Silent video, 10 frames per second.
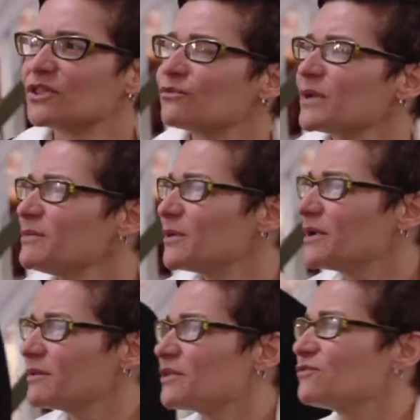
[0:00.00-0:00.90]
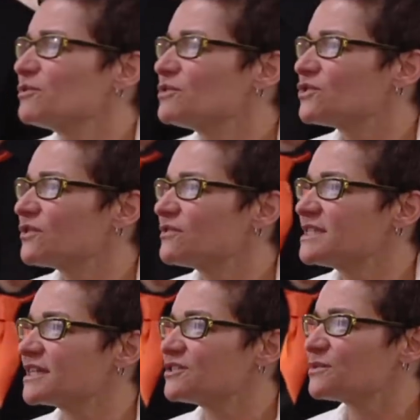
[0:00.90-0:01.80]
The room
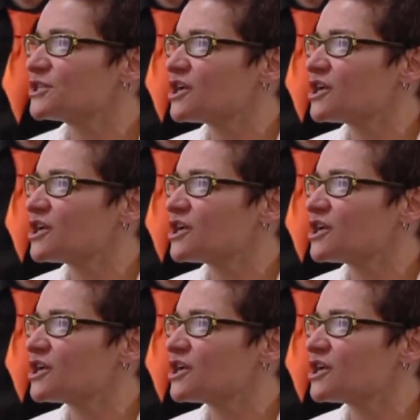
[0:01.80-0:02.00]
service next door was